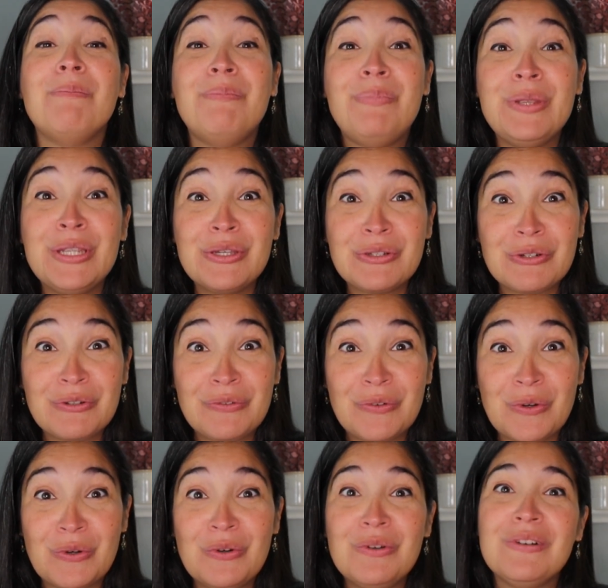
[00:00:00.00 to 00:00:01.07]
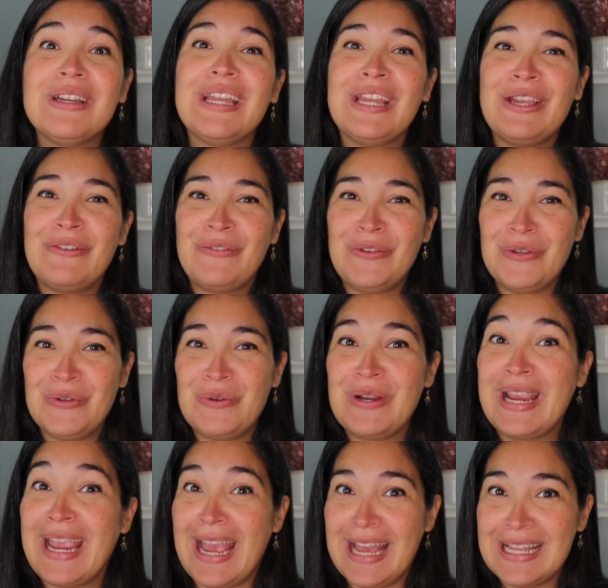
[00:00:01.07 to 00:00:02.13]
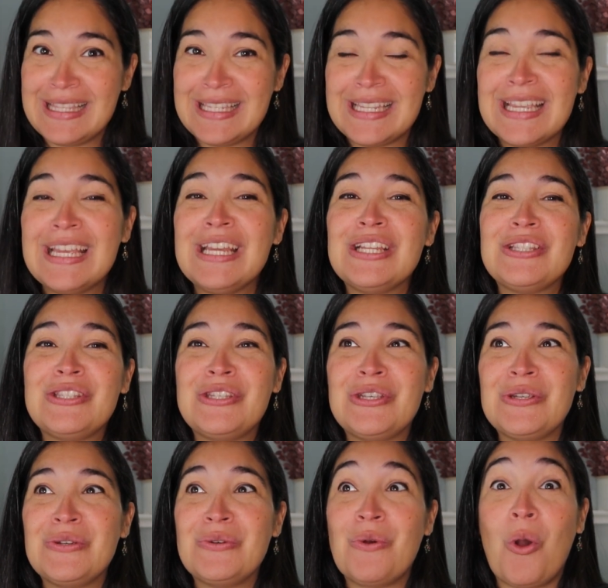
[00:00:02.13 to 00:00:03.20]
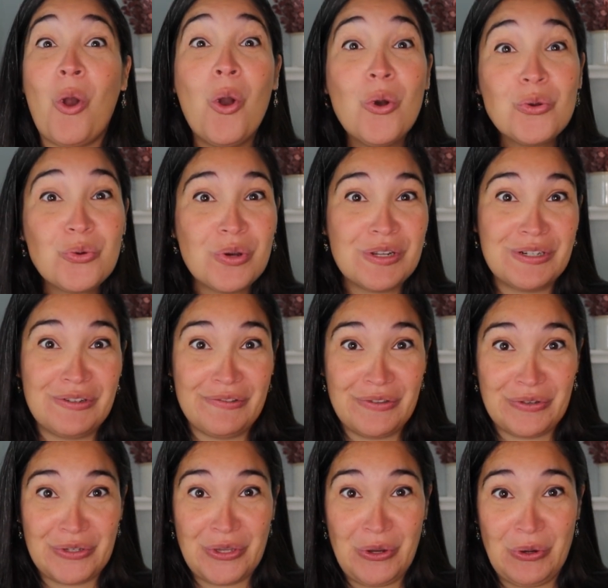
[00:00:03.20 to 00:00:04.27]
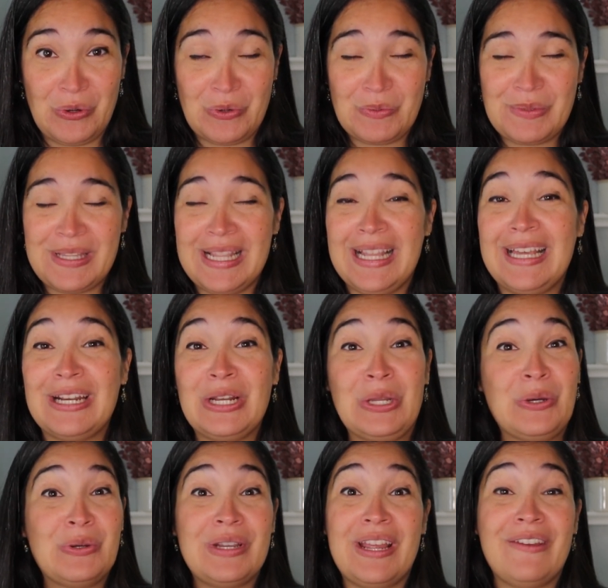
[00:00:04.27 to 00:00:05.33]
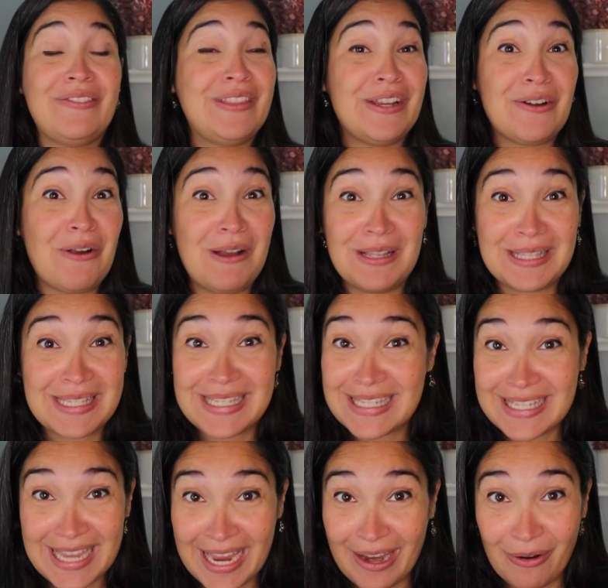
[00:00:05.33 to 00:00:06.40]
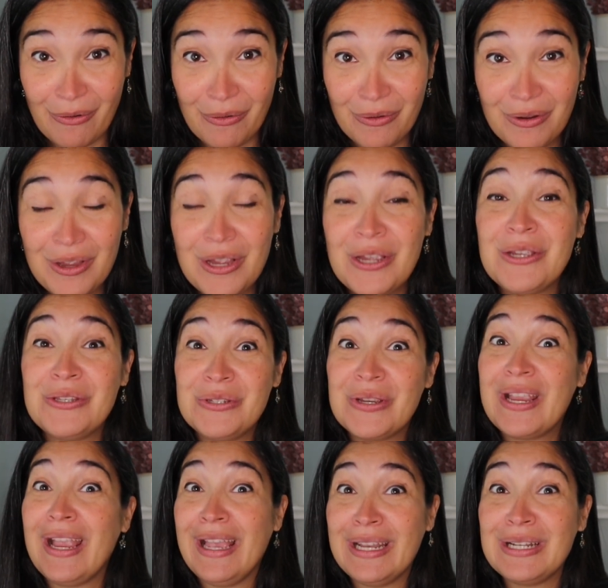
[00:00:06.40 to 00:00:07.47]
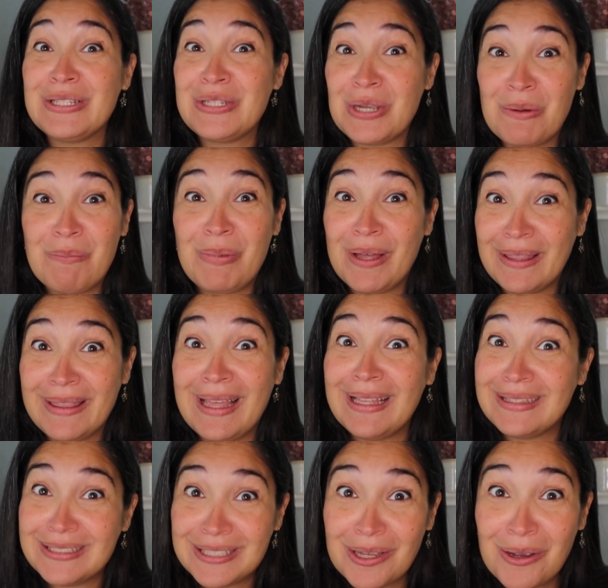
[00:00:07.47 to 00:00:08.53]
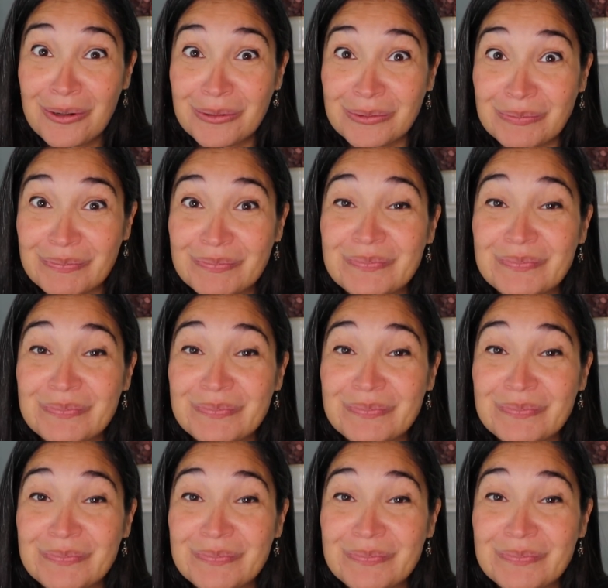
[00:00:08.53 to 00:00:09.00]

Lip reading: beautiful if you get to own one of those homes, let alone if they're on sale. You kind of jump on that too.